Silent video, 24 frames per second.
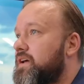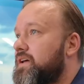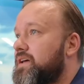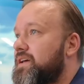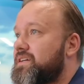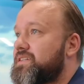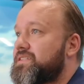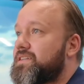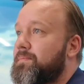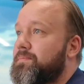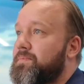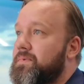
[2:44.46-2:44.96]

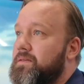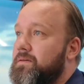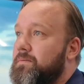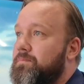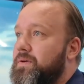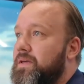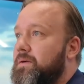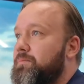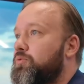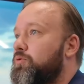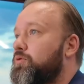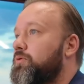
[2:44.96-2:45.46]
except the
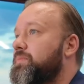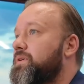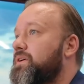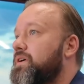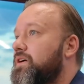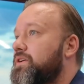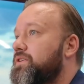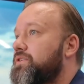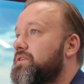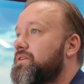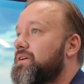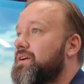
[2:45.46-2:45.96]
people would be
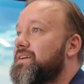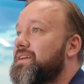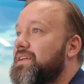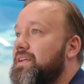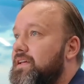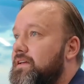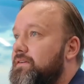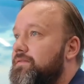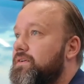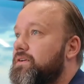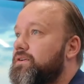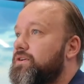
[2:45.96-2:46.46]
under an
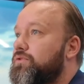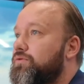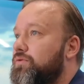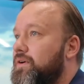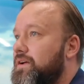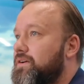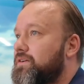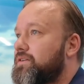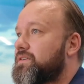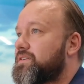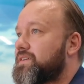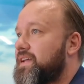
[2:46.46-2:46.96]
even
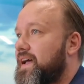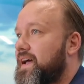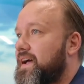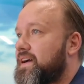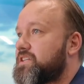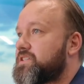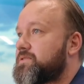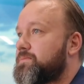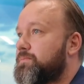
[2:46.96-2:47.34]
greater tax